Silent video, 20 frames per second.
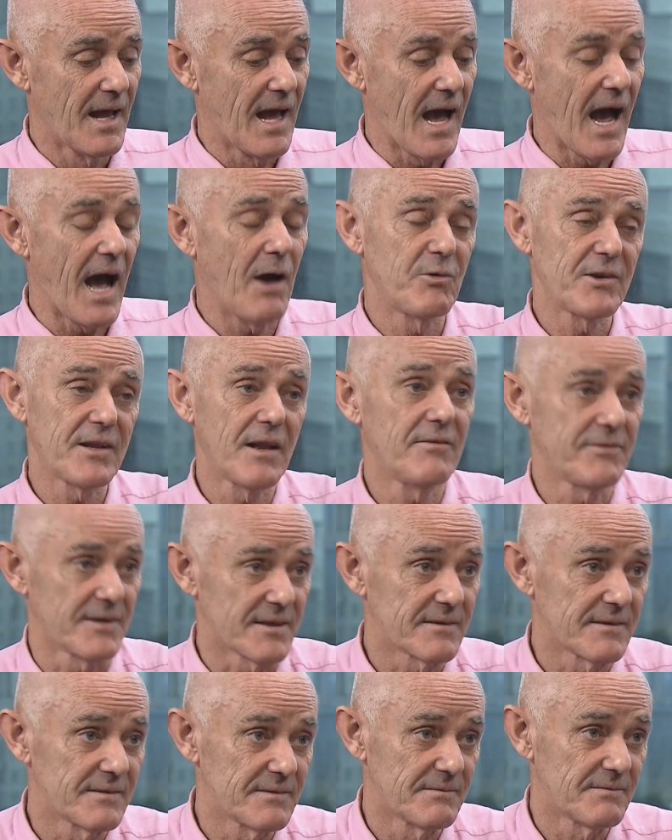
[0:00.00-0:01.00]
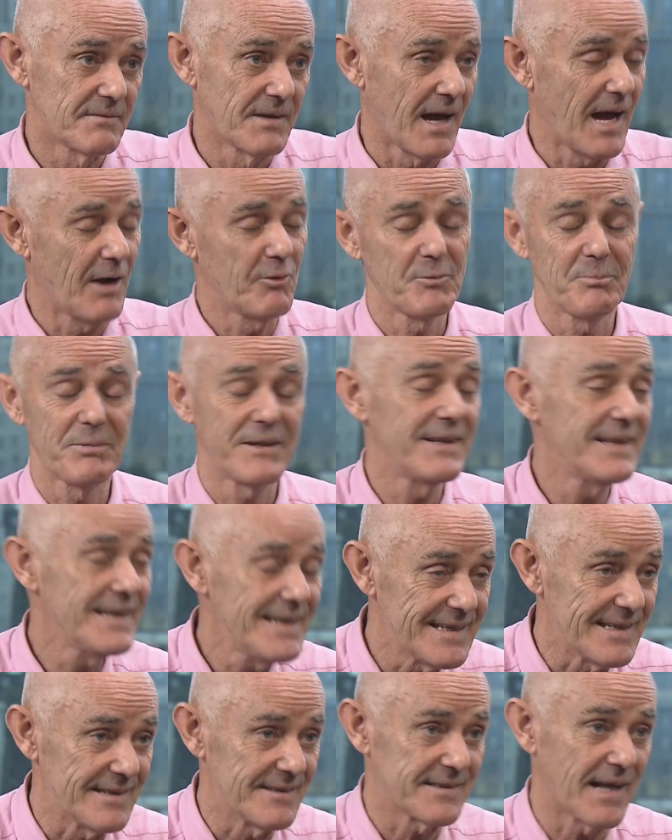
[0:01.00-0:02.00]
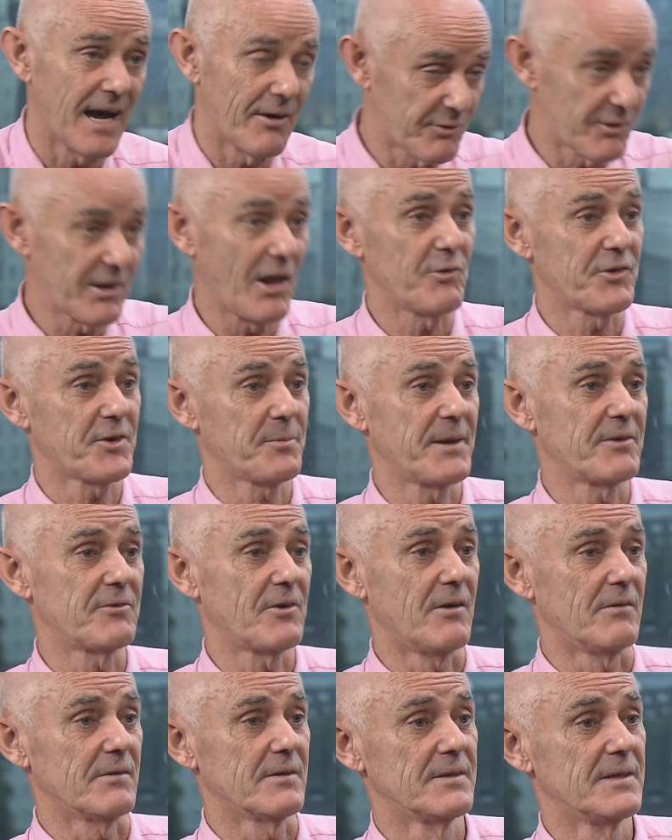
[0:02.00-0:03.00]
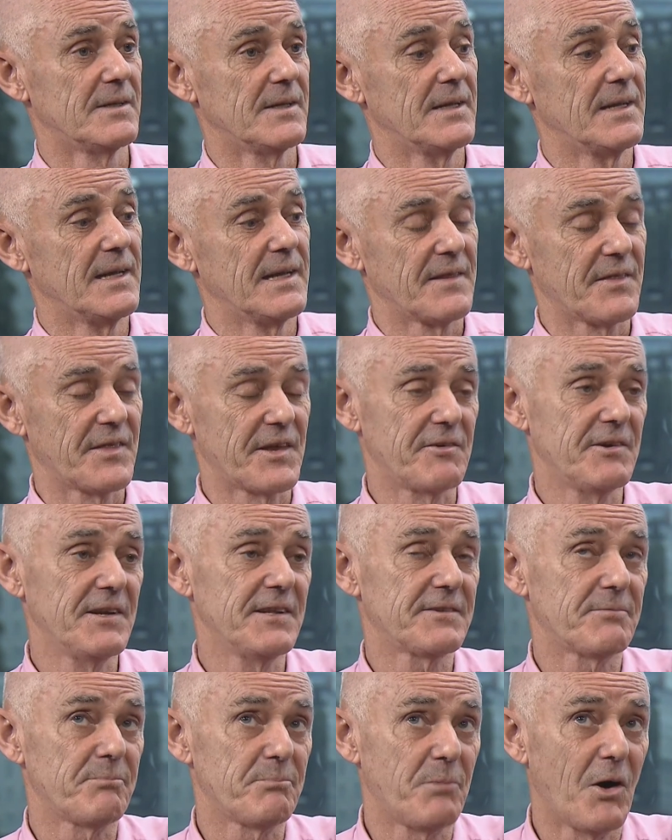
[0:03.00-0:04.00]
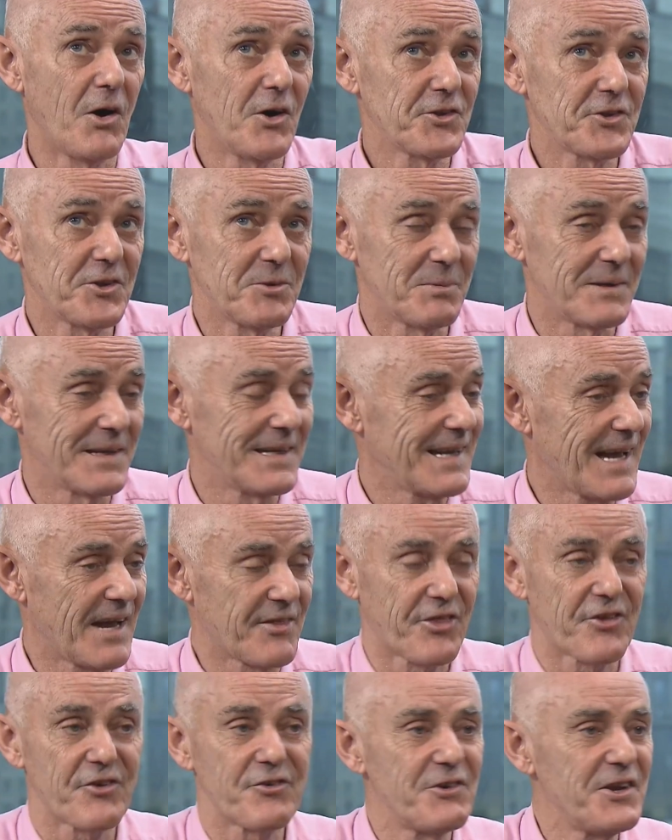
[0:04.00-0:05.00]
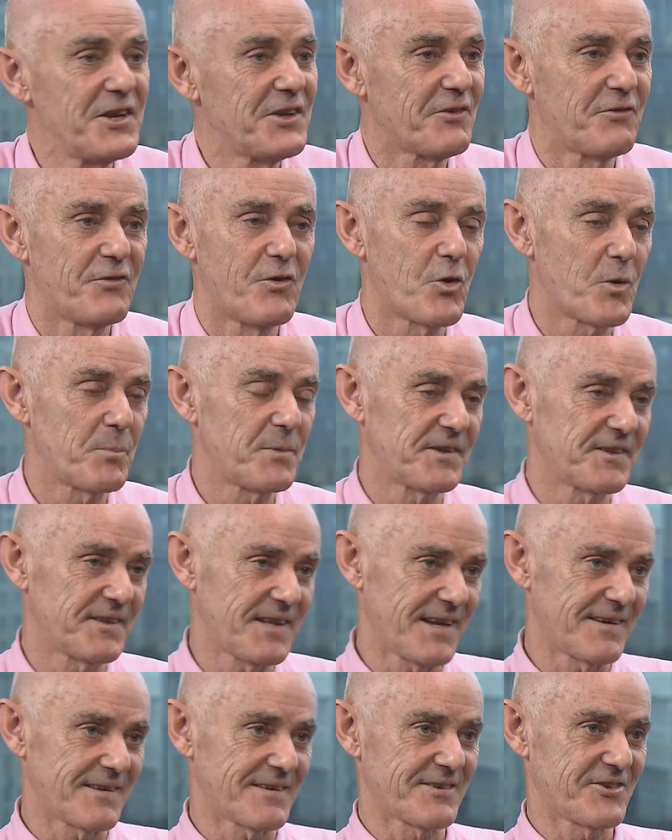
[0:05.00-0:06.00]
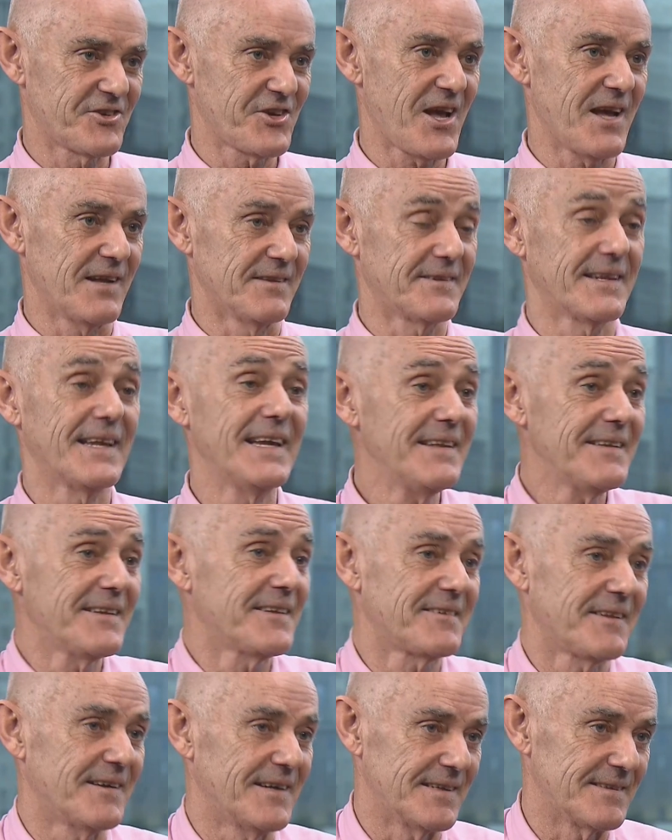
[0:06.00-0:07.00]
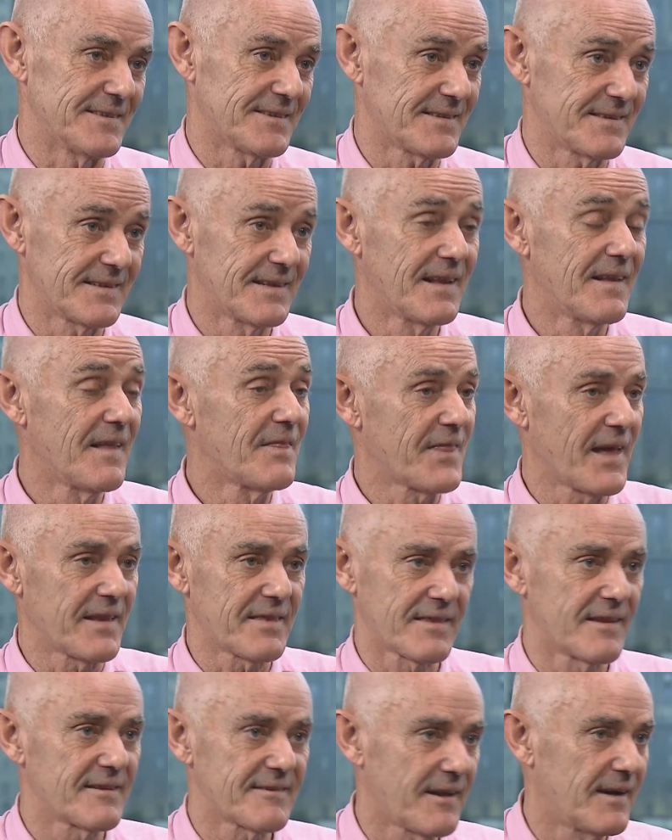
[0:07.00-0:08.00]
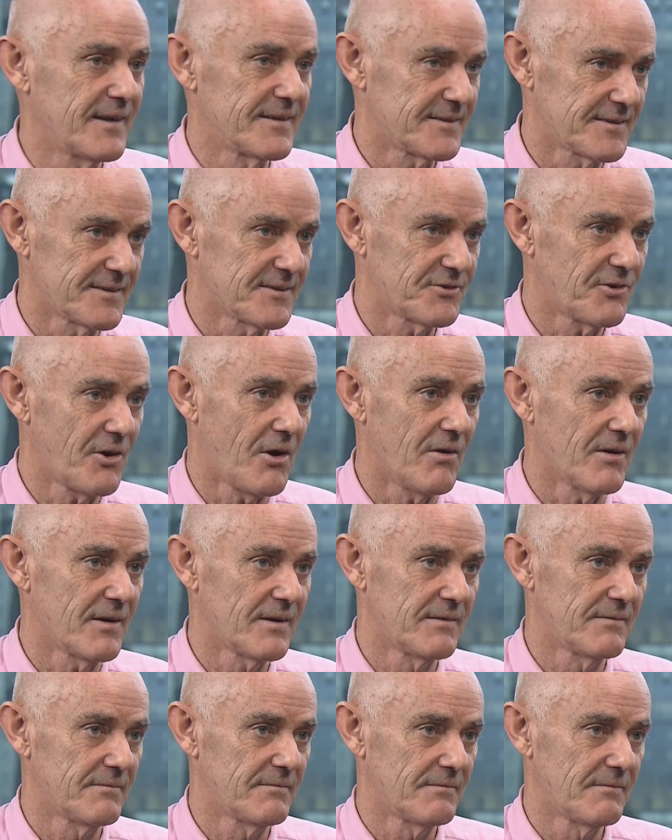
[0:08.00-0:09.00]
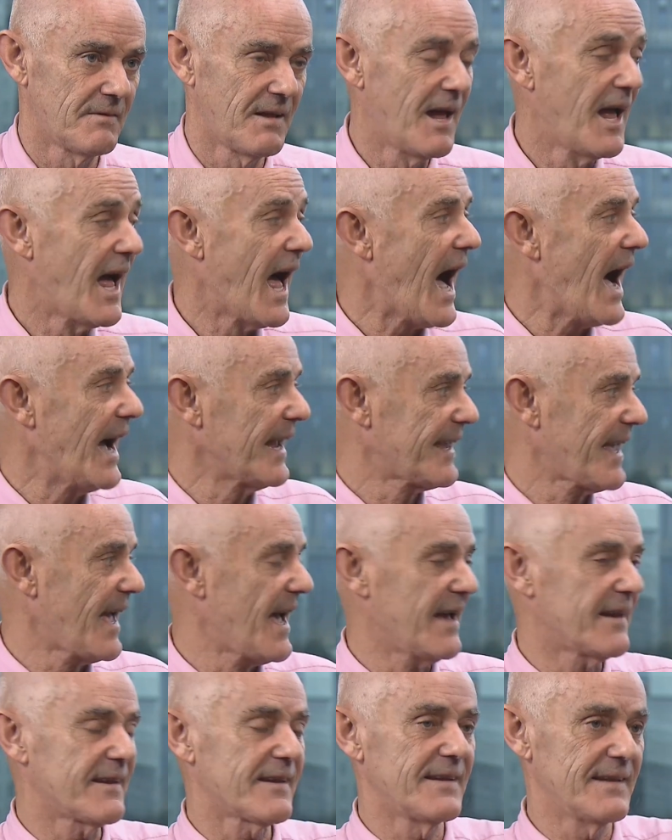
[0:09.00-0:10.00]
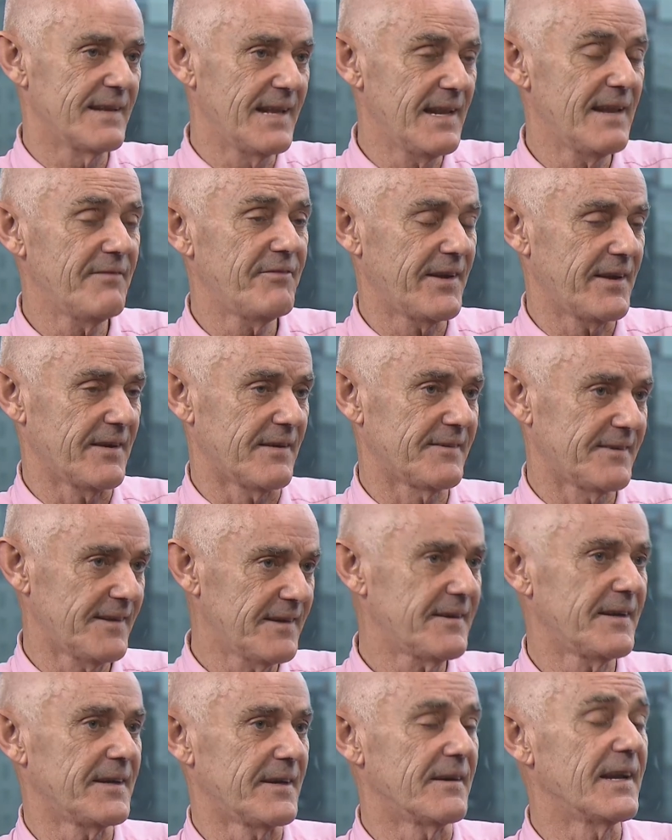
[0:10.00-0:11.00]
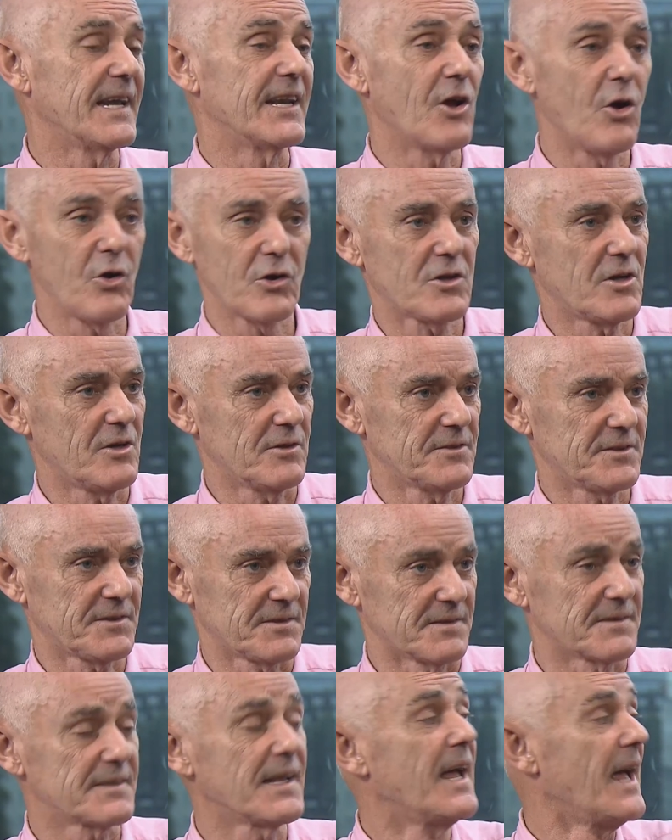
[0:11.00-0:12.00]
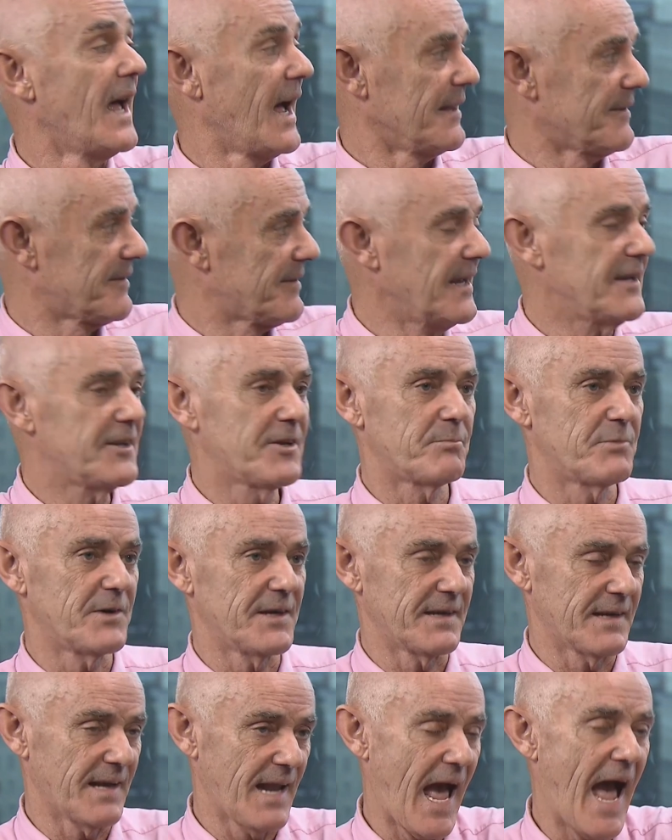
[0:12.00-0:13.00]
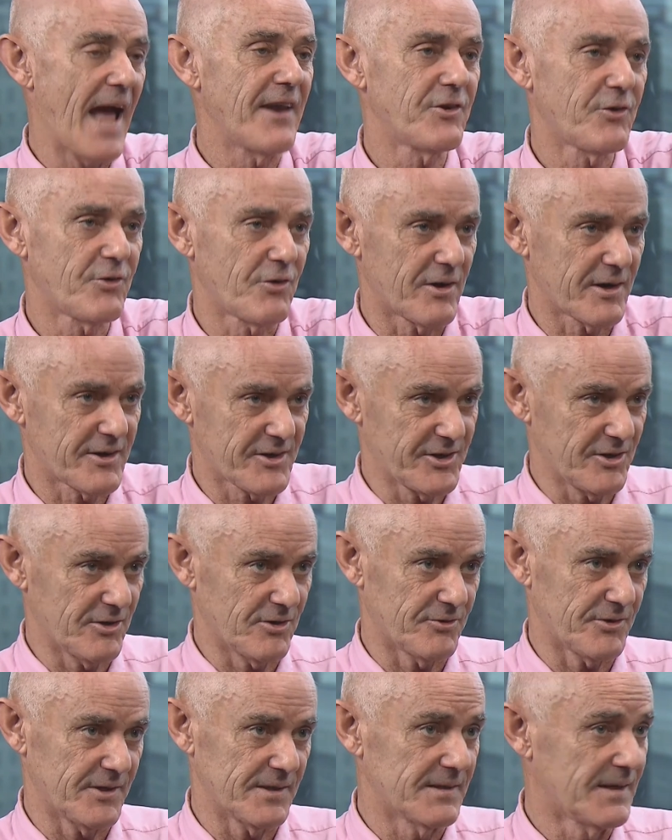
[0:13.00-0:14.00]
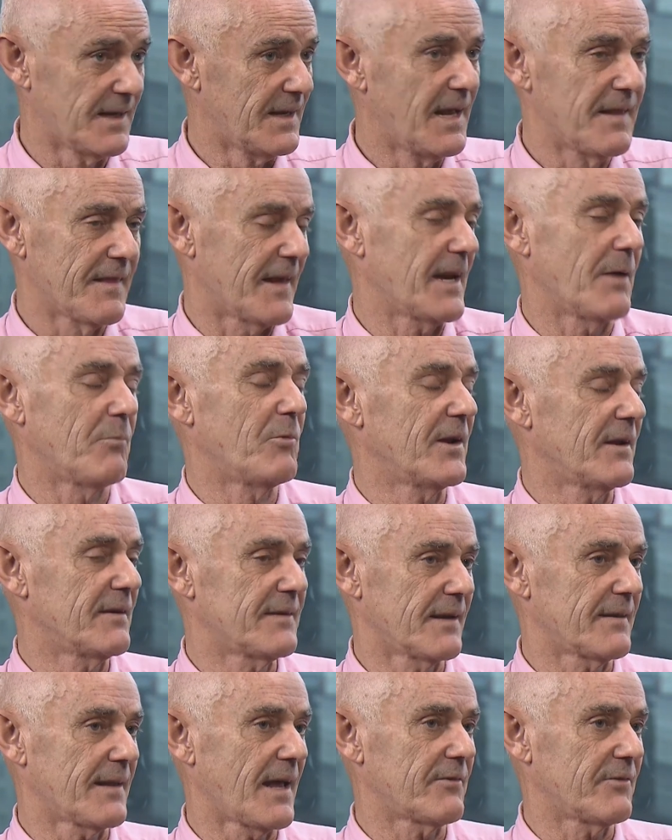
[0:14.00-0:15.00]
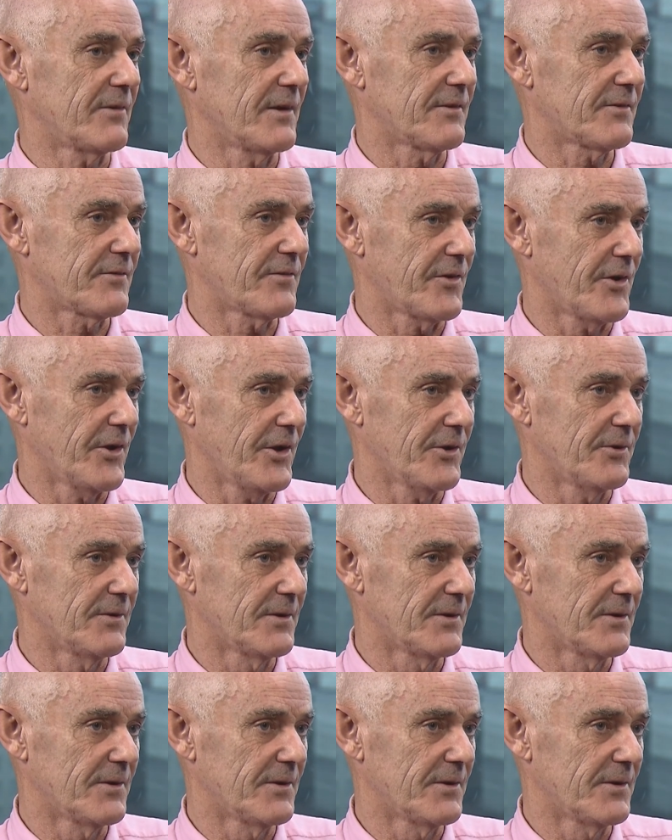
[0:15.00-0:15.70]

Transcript: I would love it. I would want to be wrong. There is possibly a 3 to 4% chance in the science that the science is wrong. I can't sit here in all conscience and say to Britain and to our children that I'm willing to take that risk for you.